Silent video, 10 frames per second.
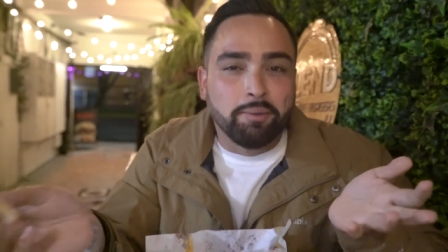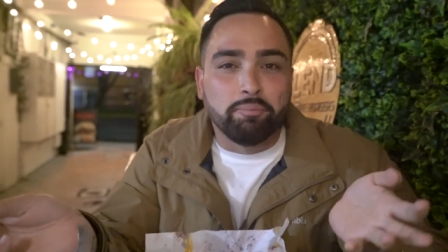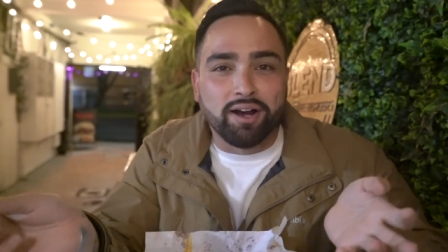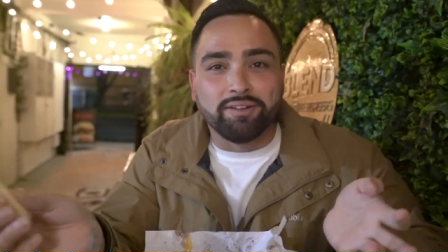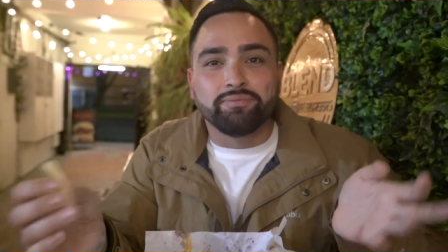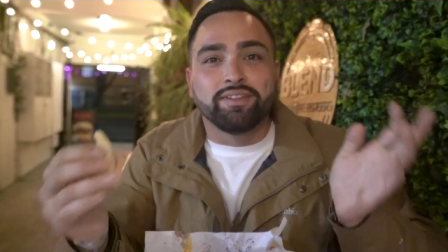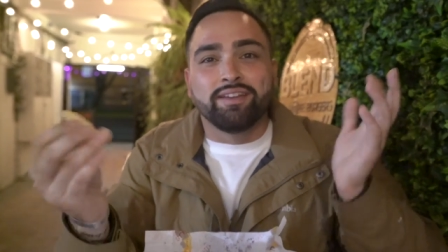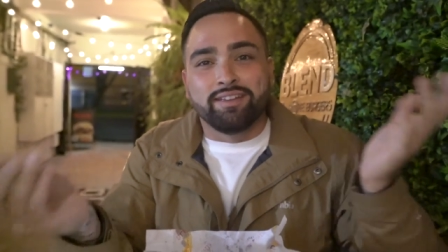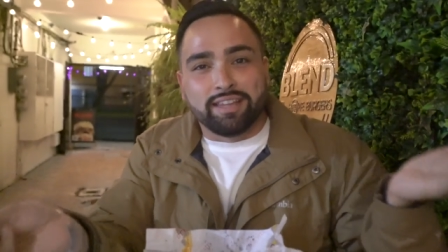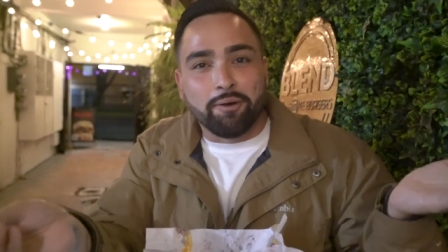But
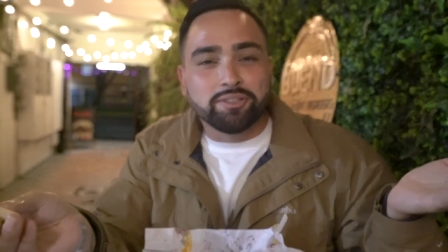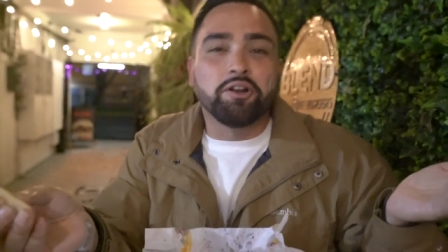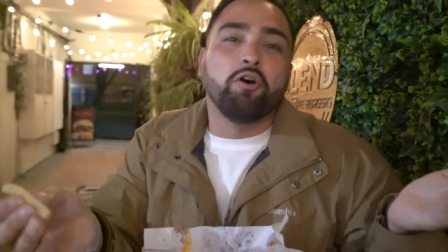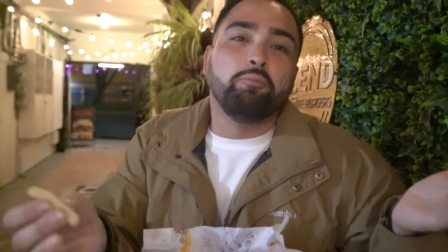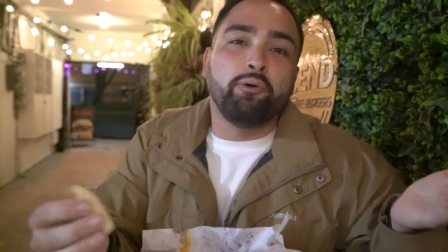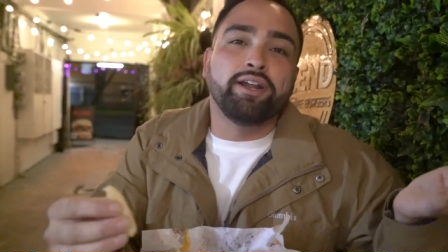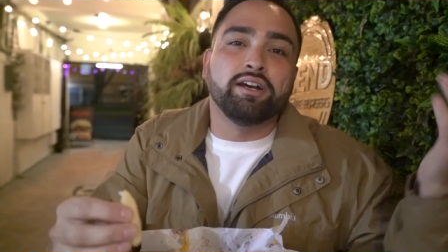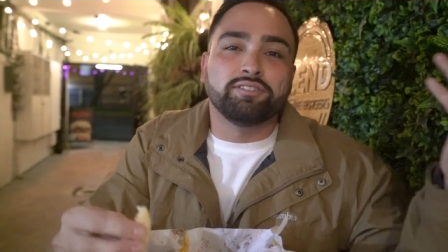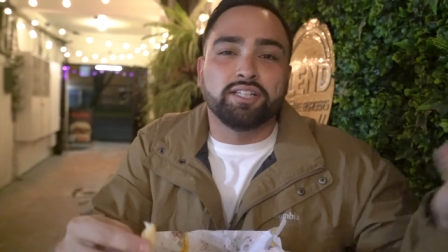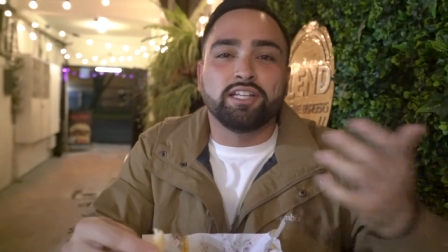that was the whole point
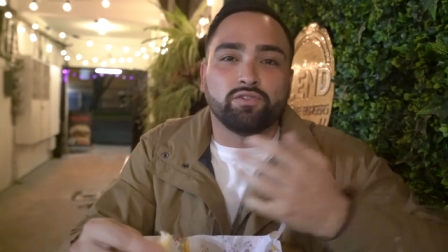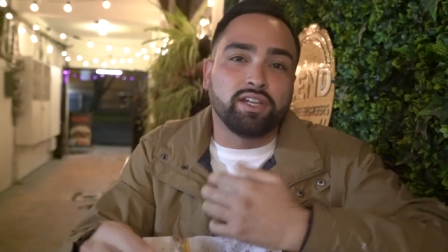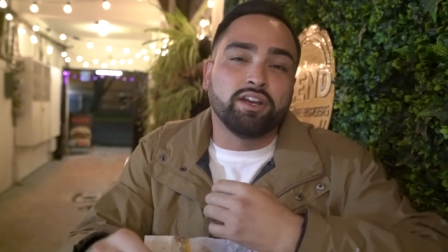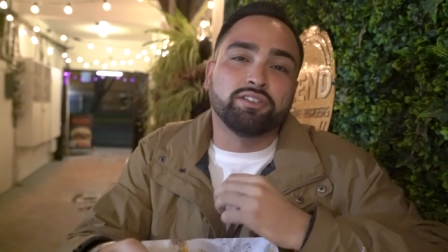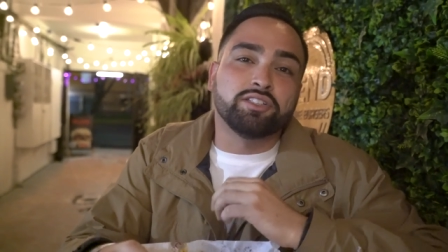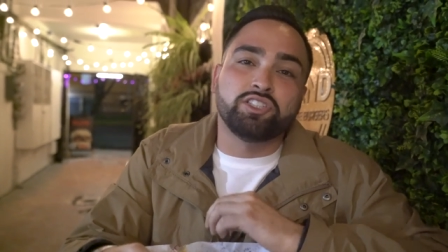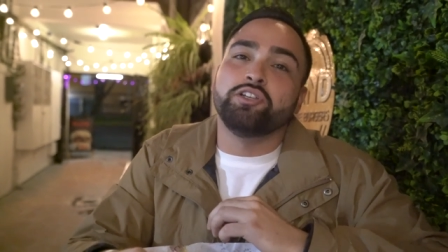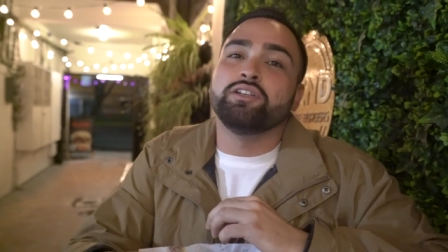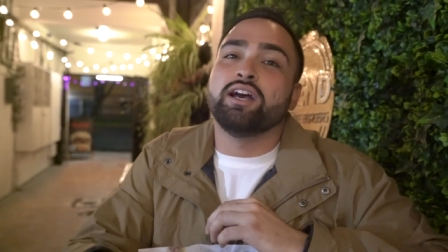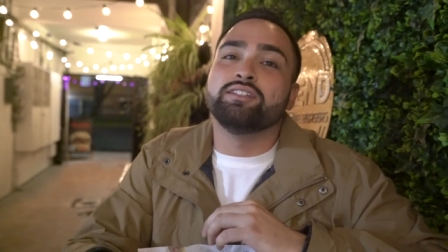of today's video to show
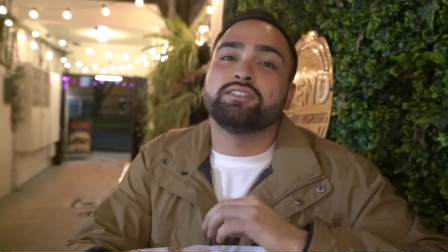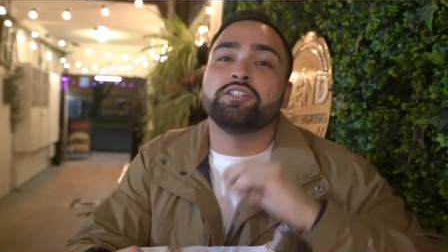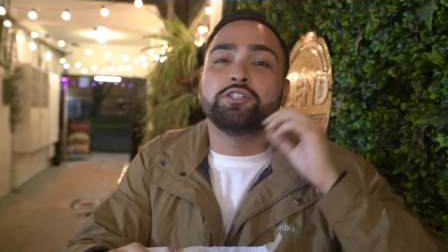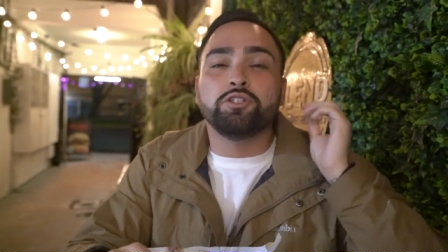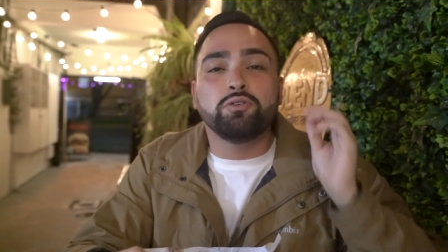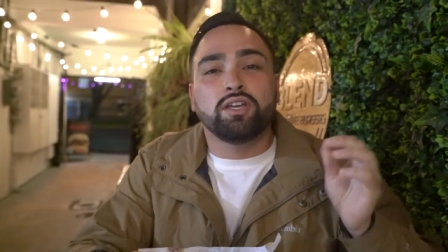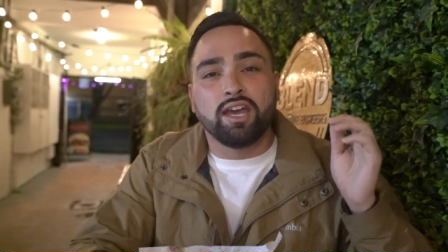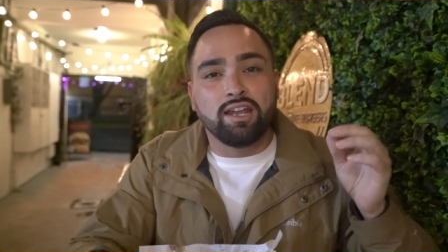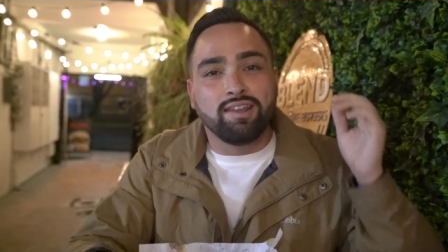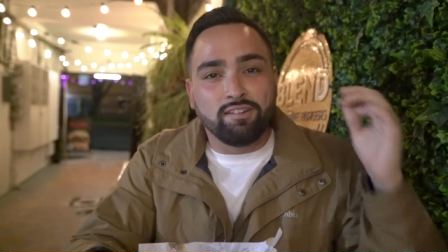you guys that you
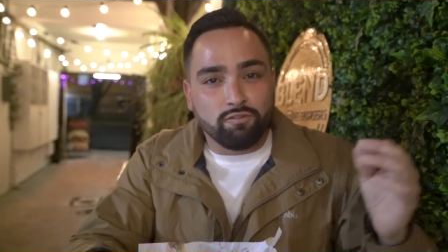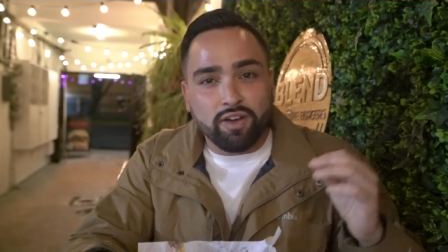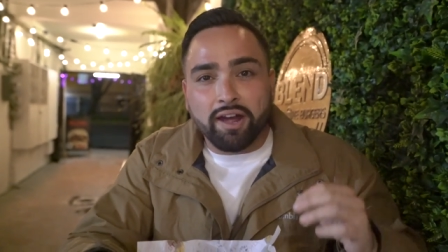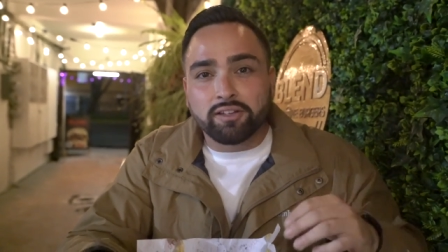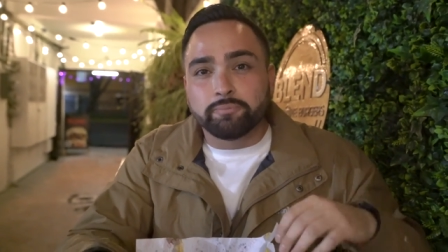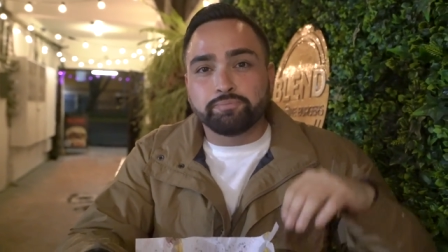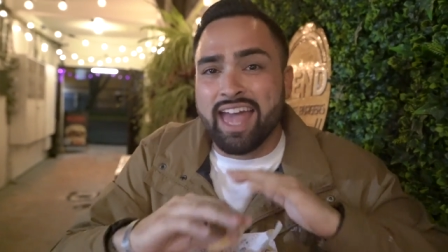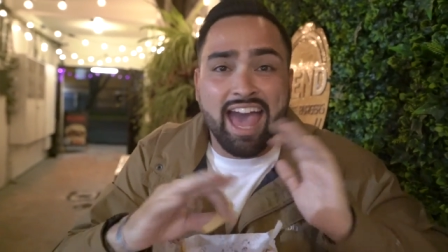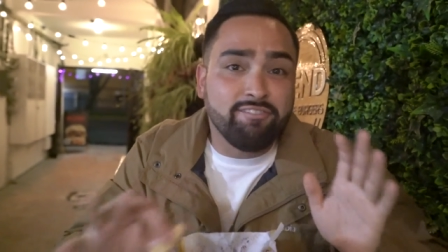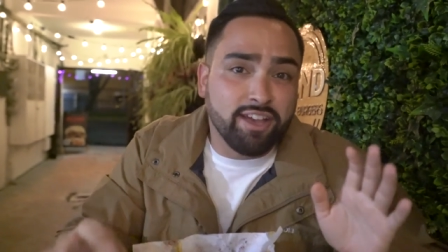can, in fact,
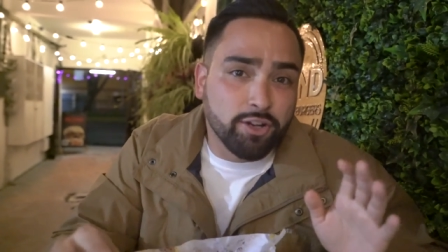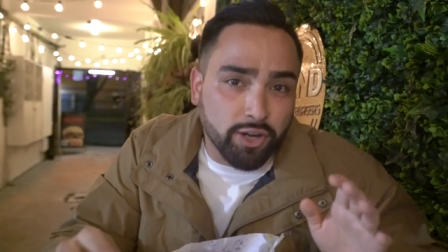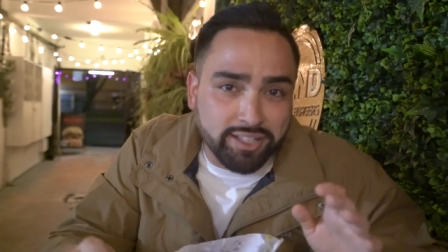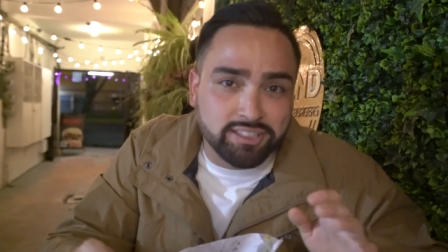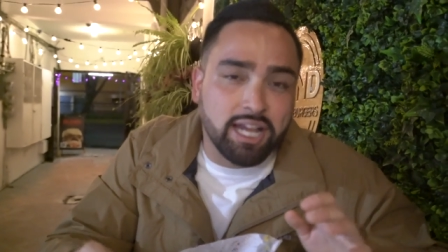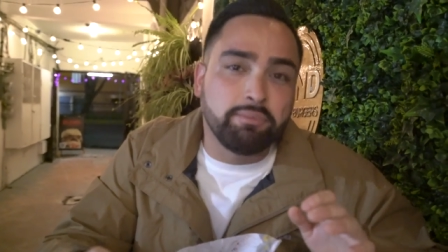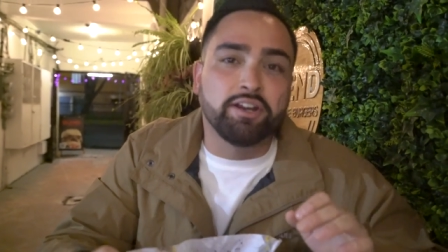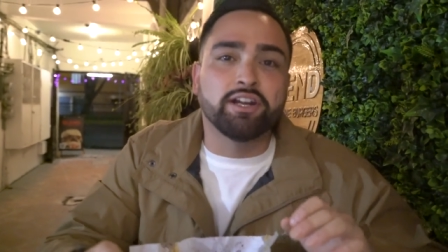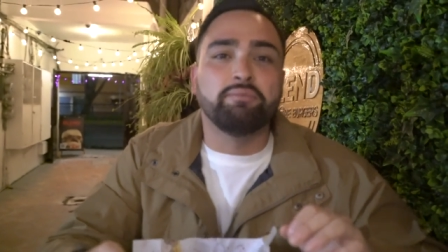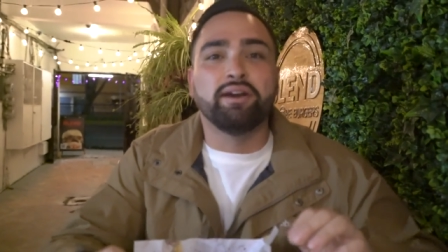have a great time
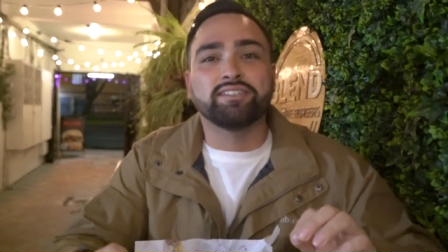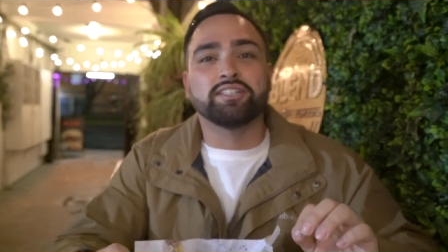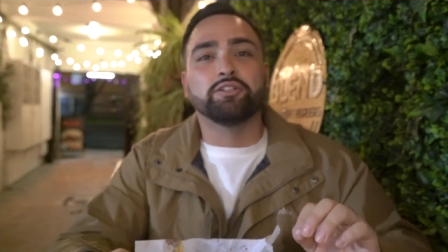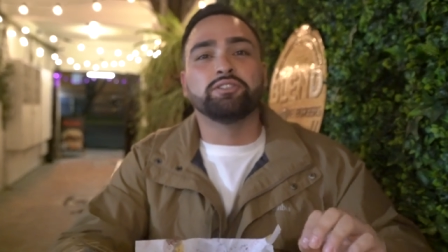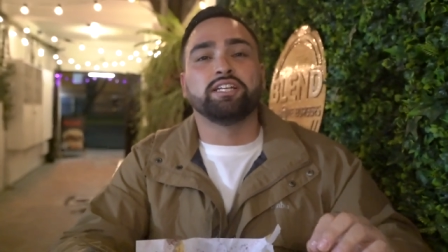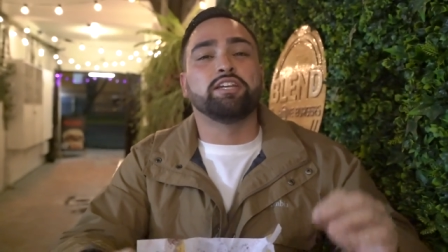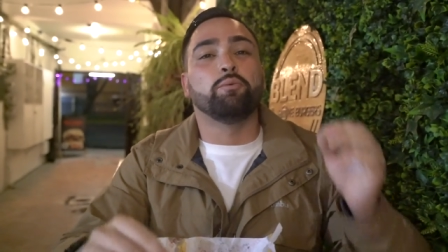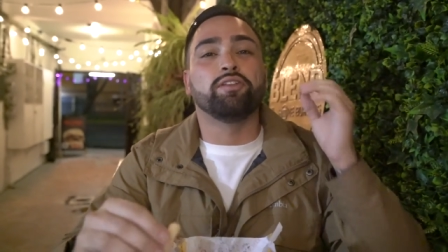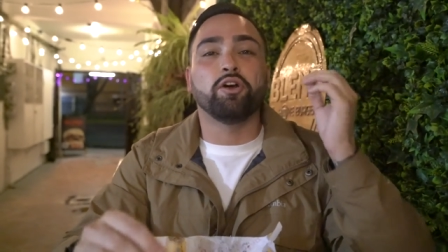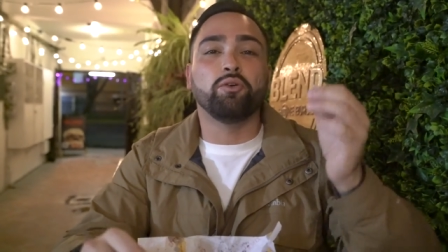here in Mexico City
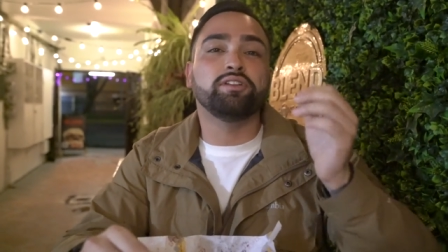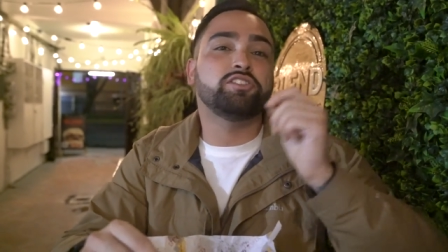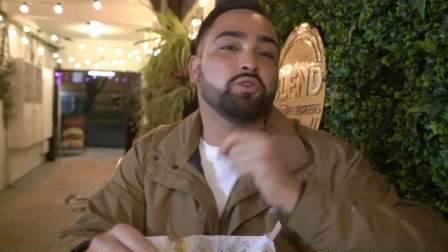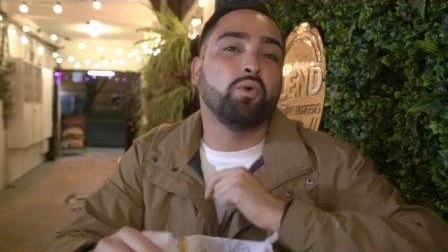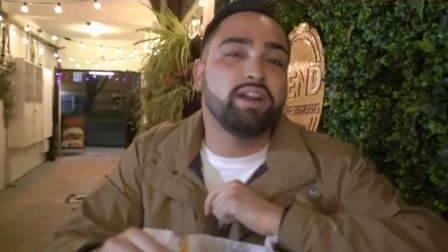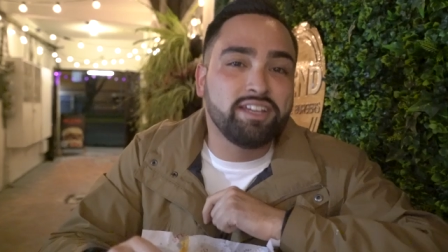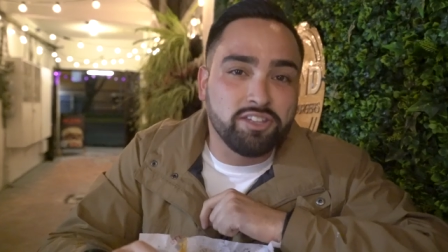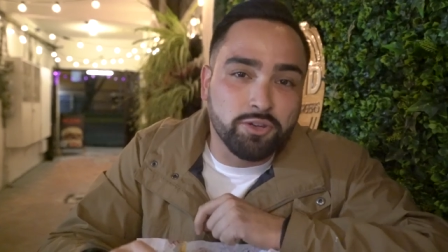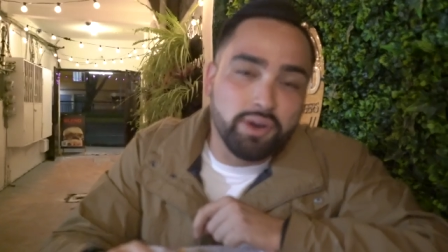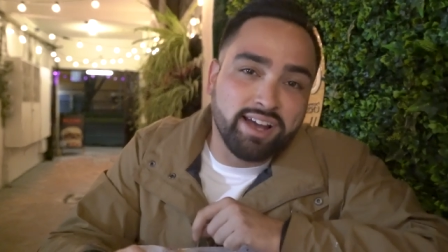with only 20
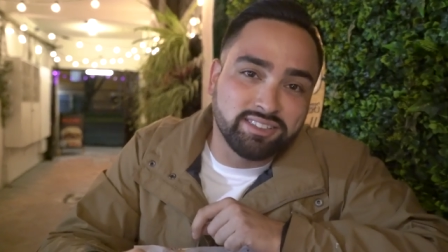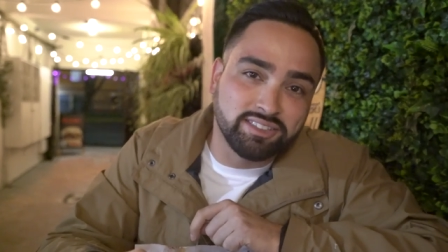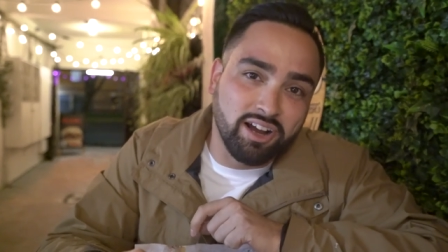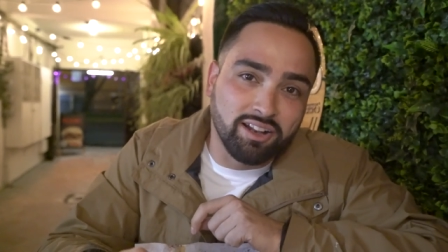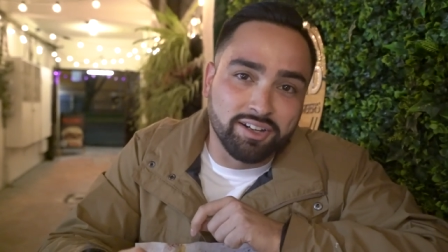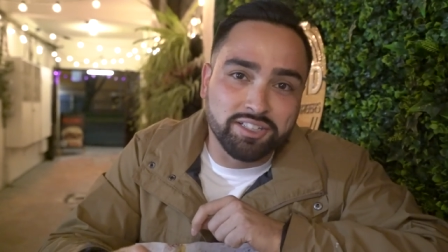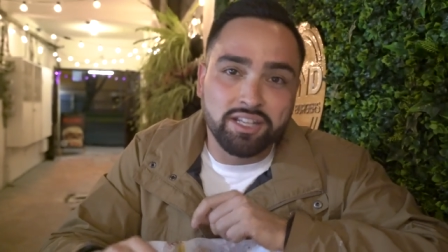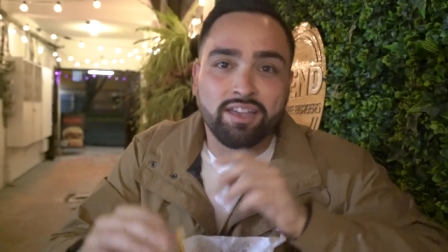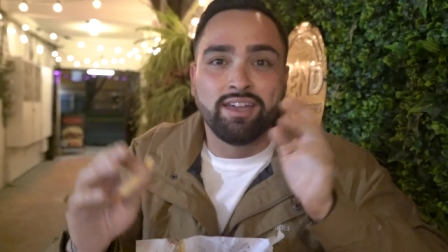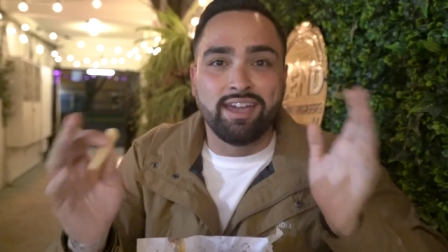US dollars
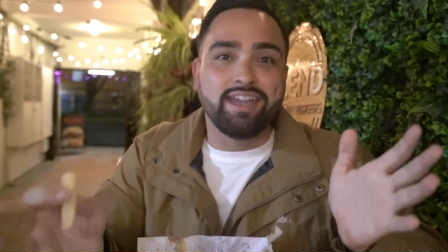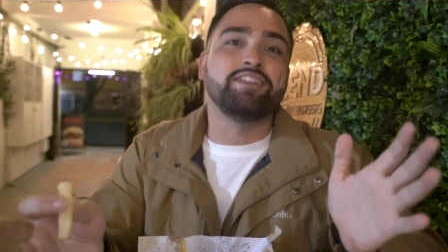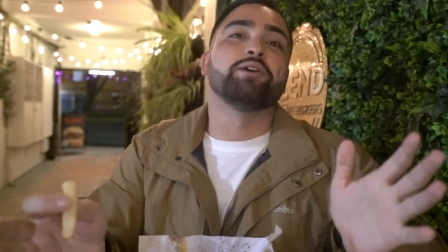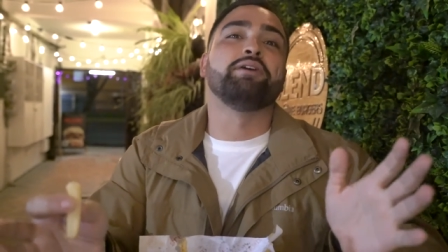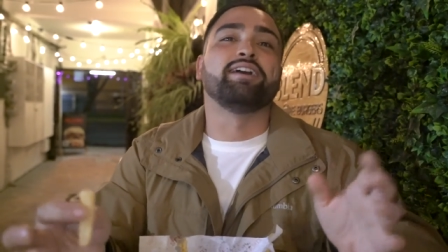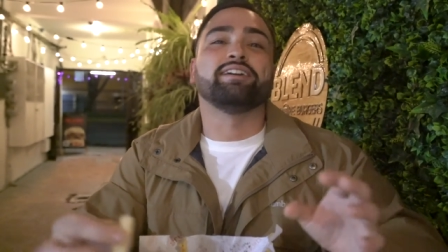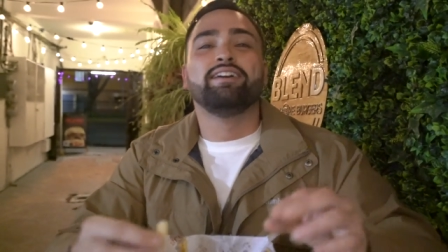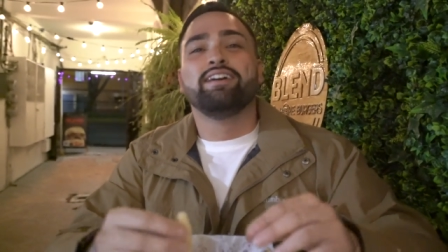in your bank.